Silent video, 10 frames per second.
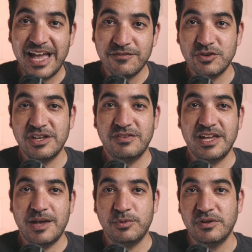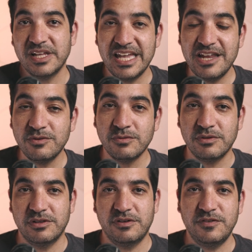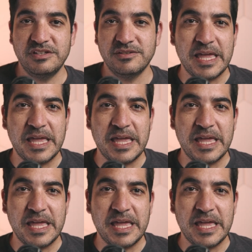after giving Apple and Google their fees.